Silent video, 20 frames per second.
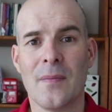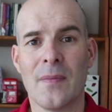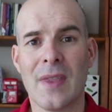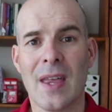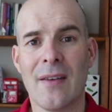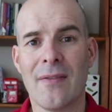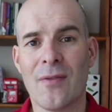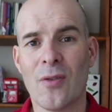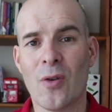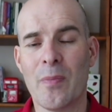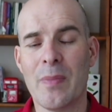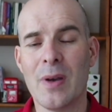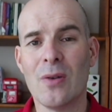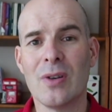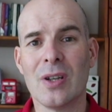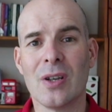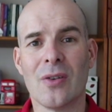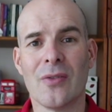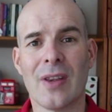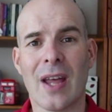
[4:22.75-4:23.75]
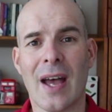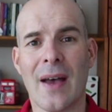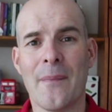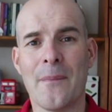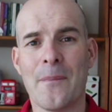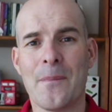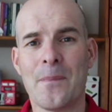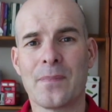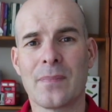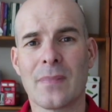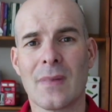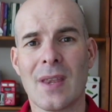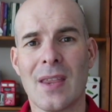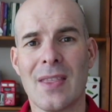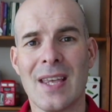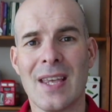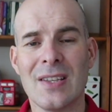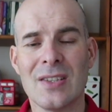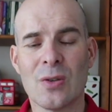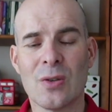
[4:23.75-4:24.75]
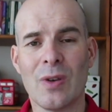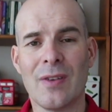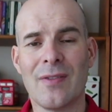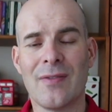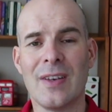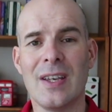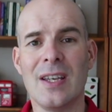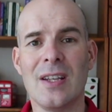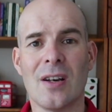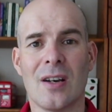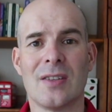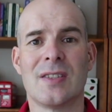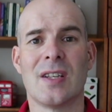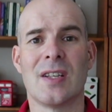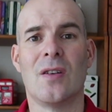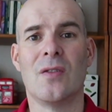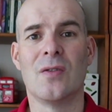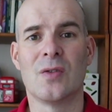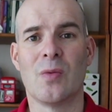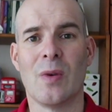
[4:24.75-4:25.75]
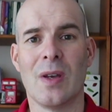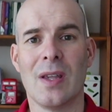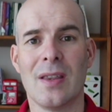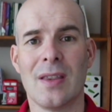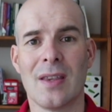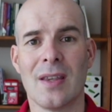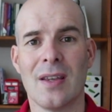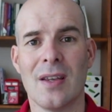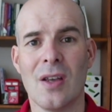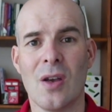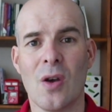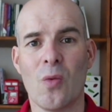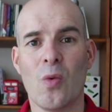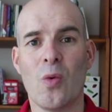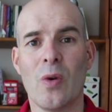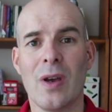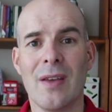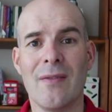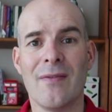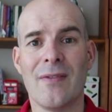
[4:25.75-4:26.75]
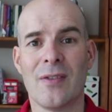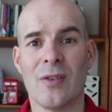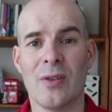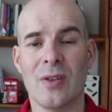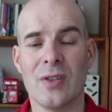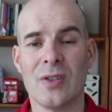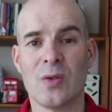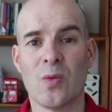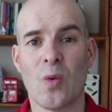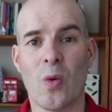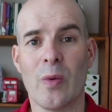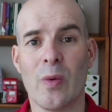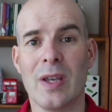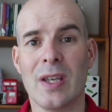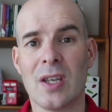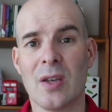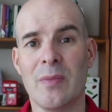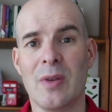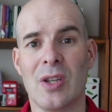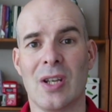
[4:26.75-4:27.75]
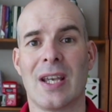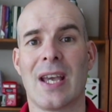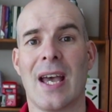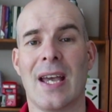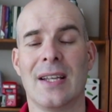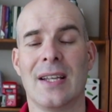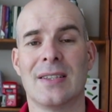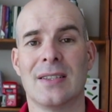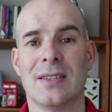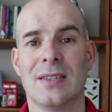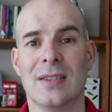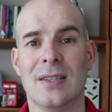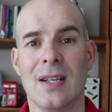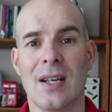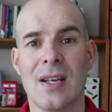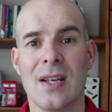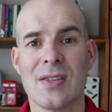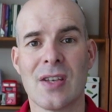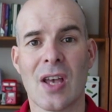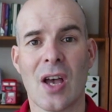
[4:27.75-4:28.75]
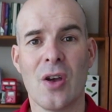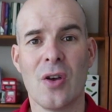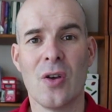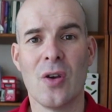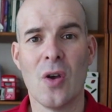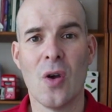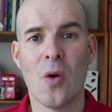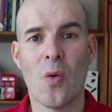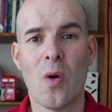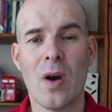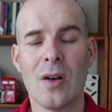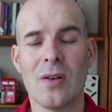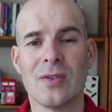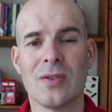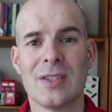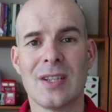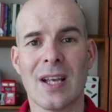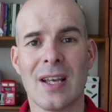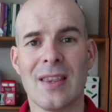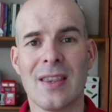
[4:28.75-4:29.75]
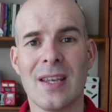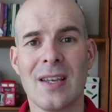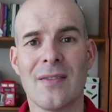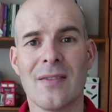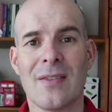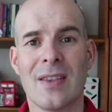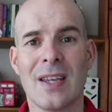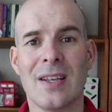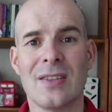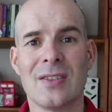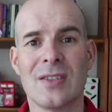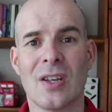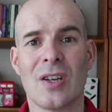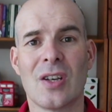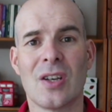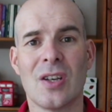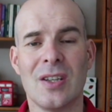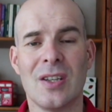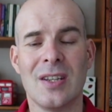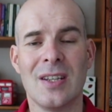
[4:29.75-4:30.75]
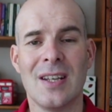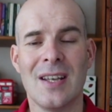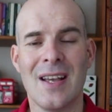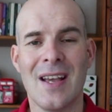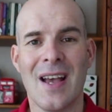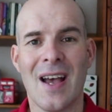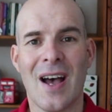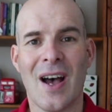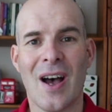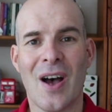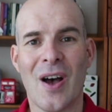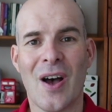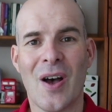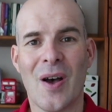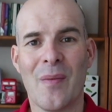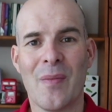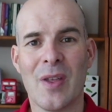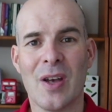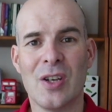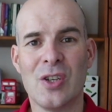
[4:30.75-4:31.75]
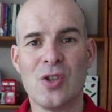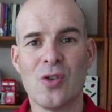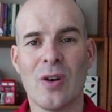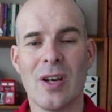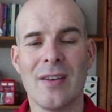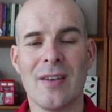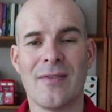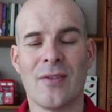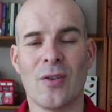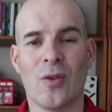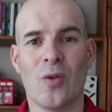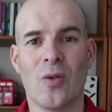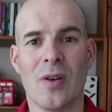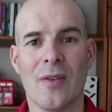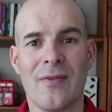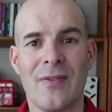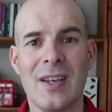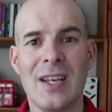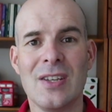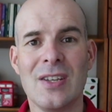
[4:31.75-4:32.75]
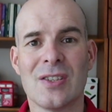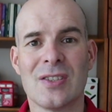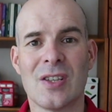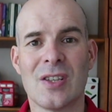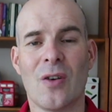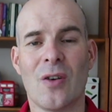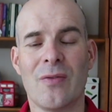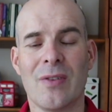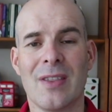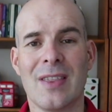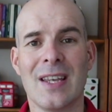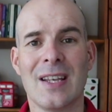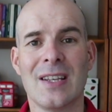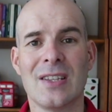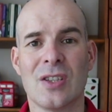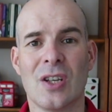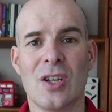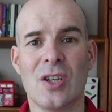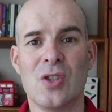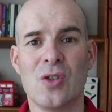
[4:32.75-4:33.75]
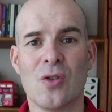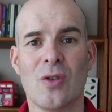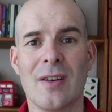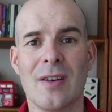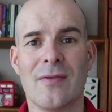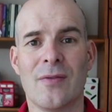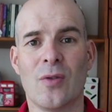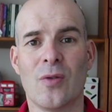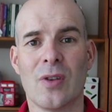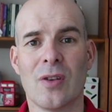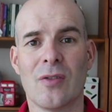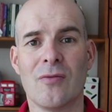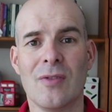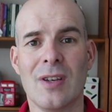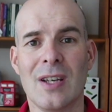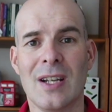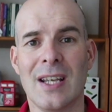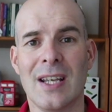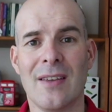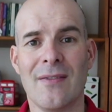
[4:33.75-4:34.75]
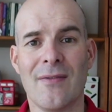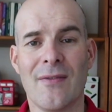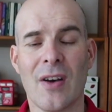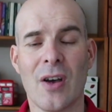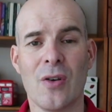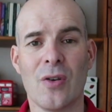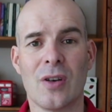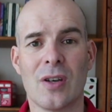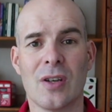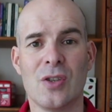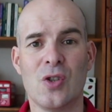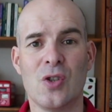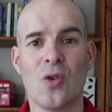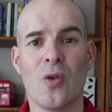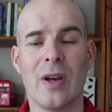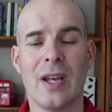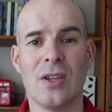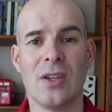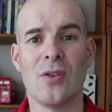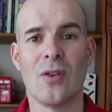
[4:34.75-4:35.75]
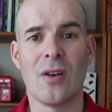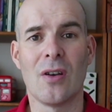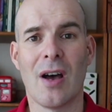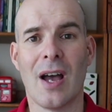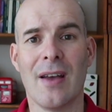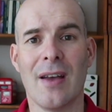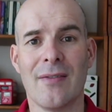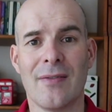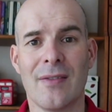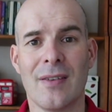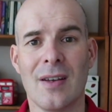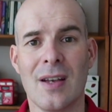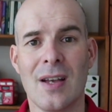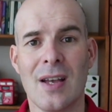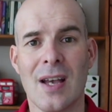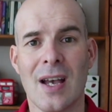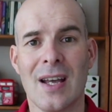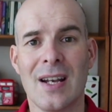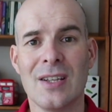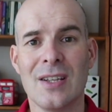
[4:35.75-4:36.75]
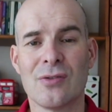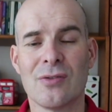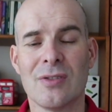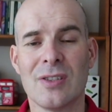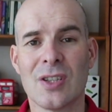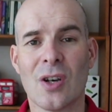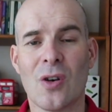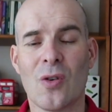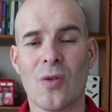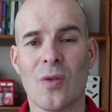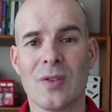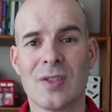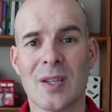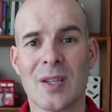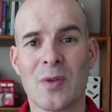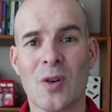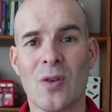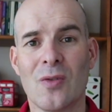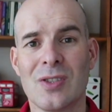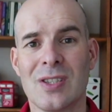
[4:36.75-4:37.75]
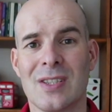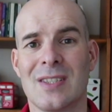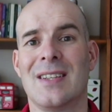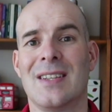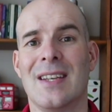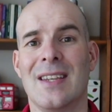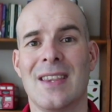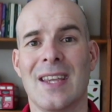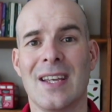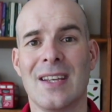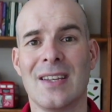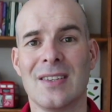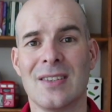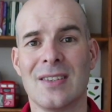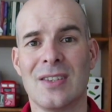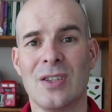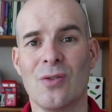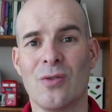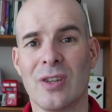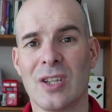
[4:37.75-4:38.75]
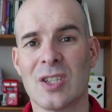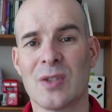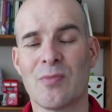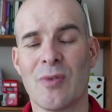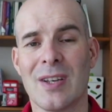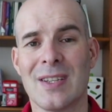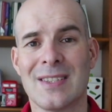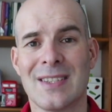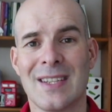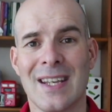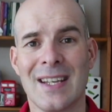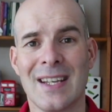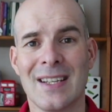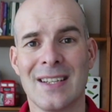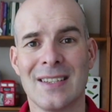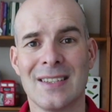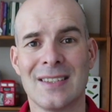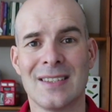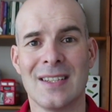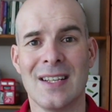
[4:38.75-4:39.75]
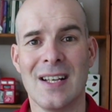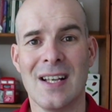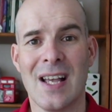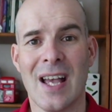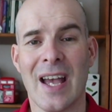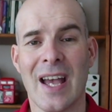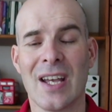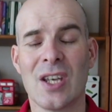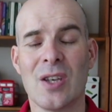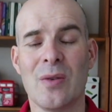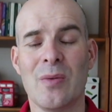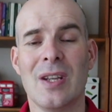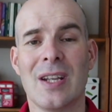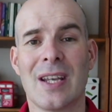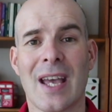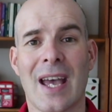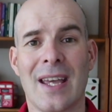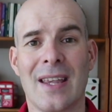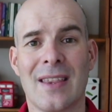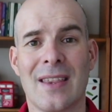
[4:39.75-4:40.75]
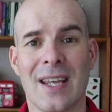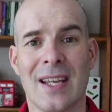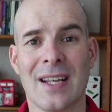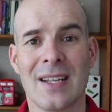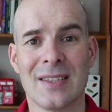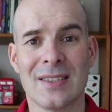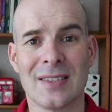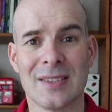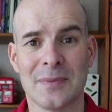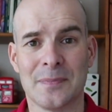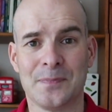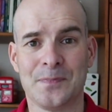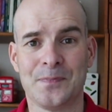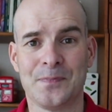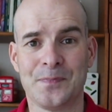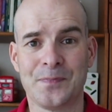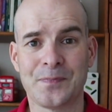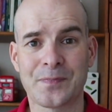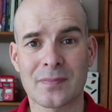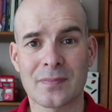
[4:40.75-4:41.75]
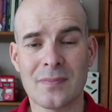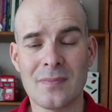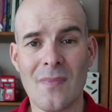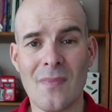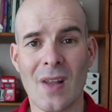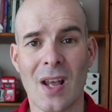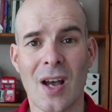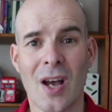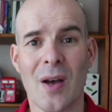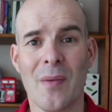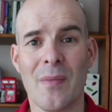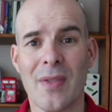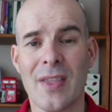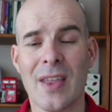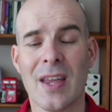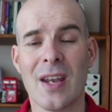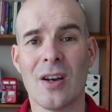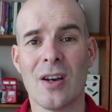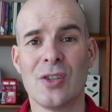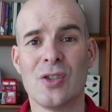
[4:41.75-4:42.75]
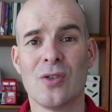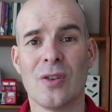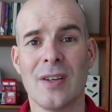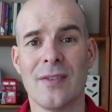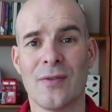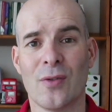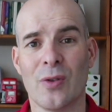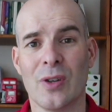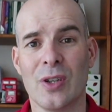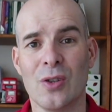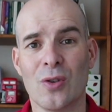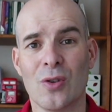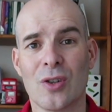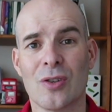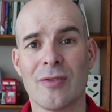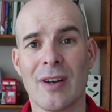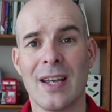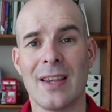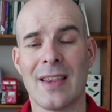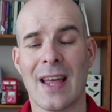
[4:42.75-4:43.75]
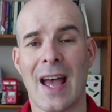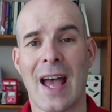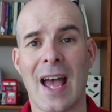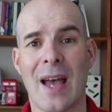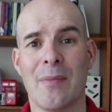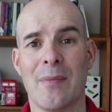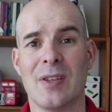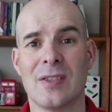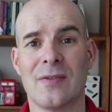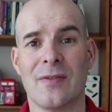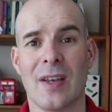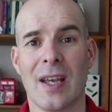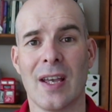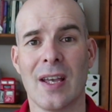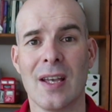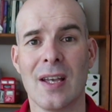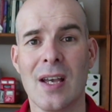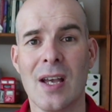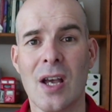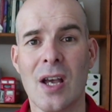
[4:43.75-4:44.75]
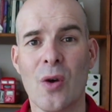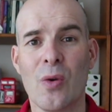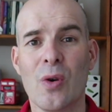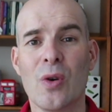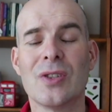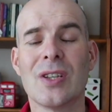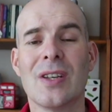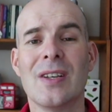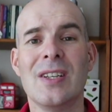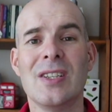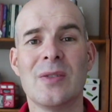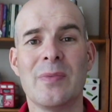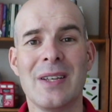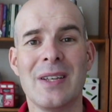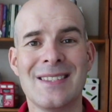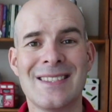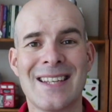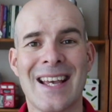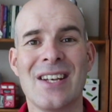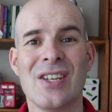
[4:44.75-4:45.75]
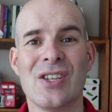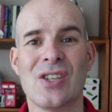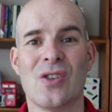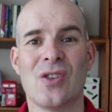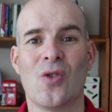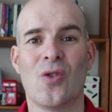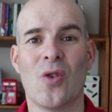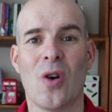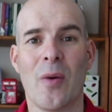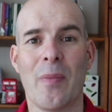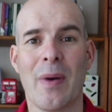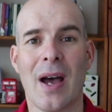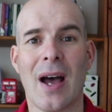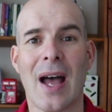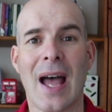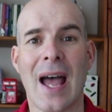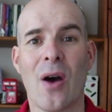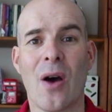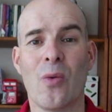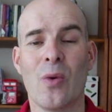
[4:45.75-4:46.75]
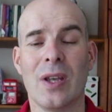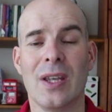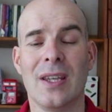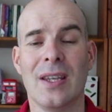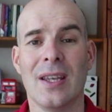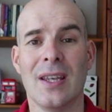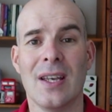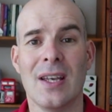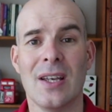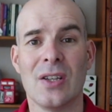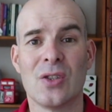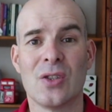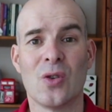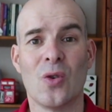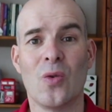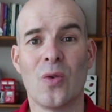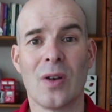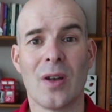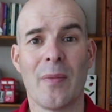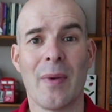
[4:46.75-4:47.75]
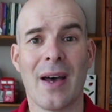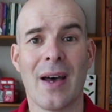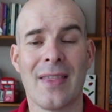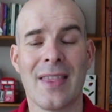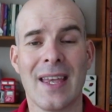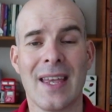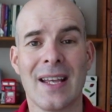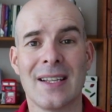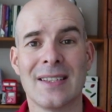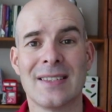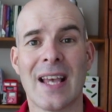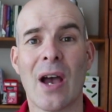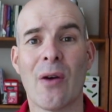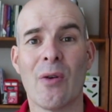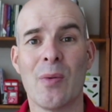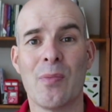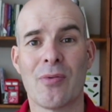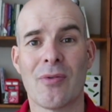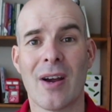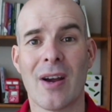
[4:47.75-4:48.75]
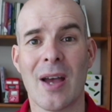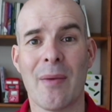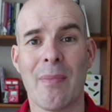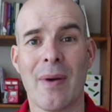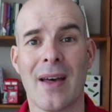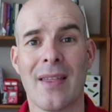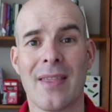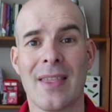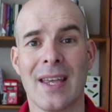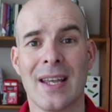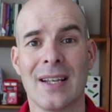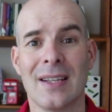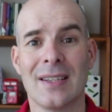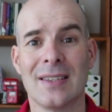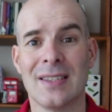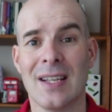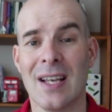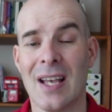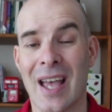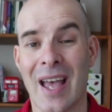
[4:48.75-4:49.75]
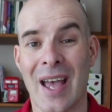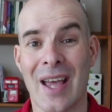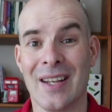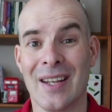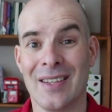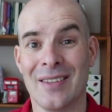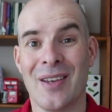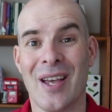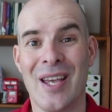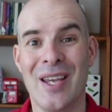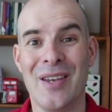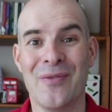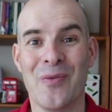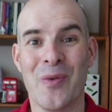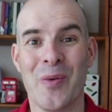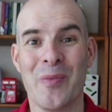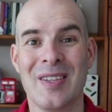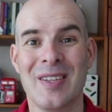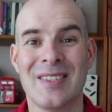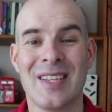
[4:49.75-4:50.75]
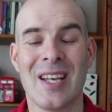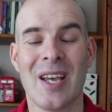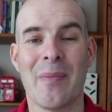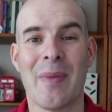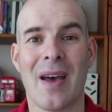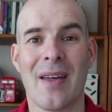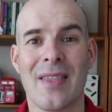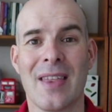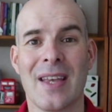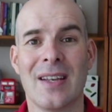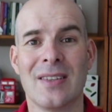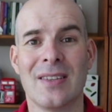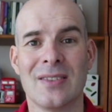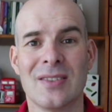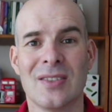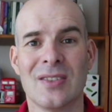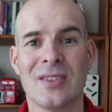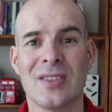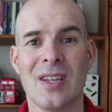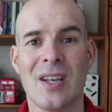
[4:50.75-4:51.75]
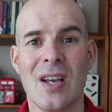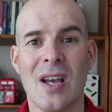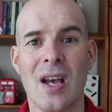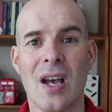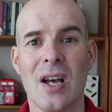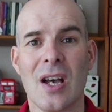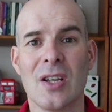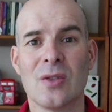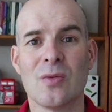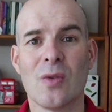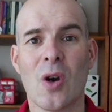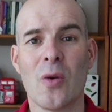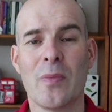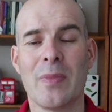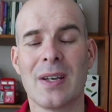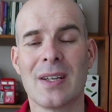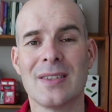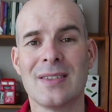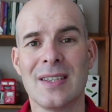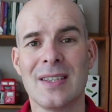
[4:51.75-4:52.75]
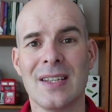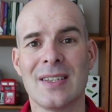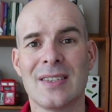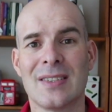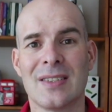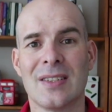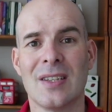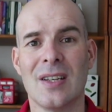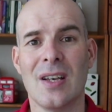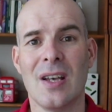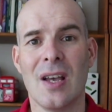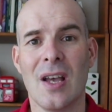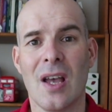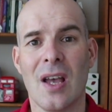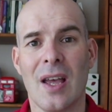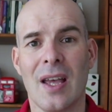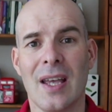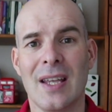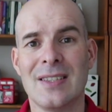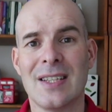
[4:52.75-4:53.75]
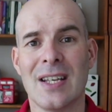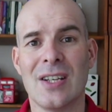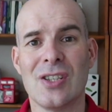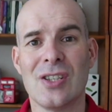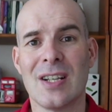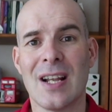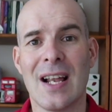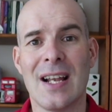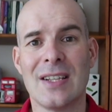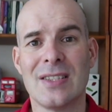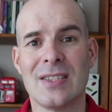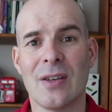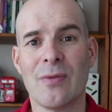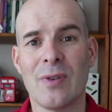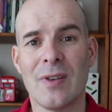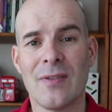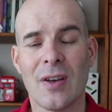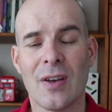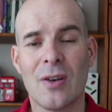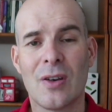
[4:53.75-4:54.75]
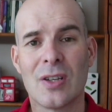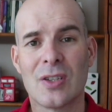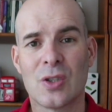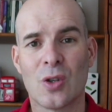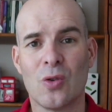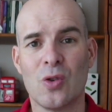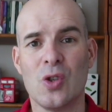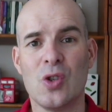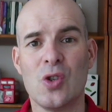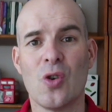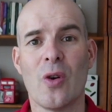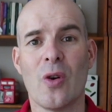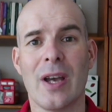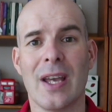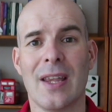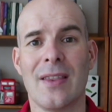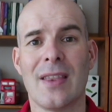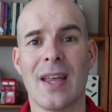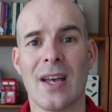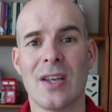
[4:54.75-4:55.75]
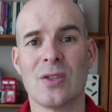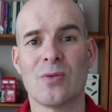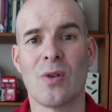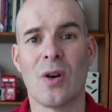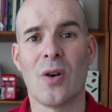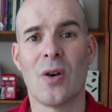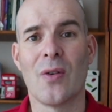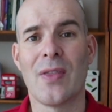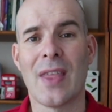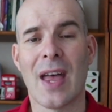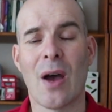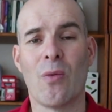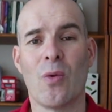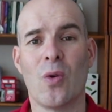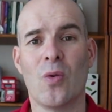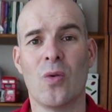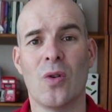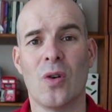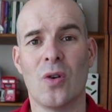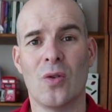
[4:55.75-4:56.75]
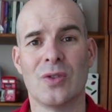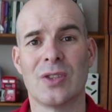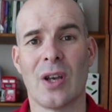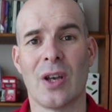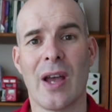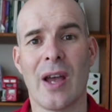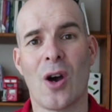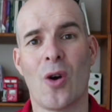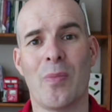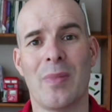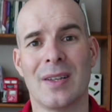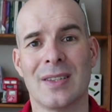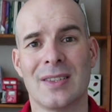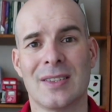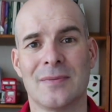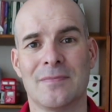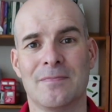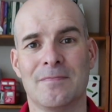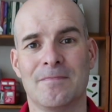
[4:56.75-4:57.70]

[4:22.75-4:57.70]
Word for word: Therefore, building on that, the things that we feed ourselves with will influence what we communicate. So, why not today think of things that can um, that are joyful? Feed yourself with things that are joyful that really invoke joy in your life. And as a result, subconsciously, things you'll express things and communicate things um, that are joyful, and you'll create that atmosphere. We also need to be intentional about how we talk about things, how we pray about things, and even when we sing about things as, as well, because this intentionality, if we focus on joy in that as well, that will also help us.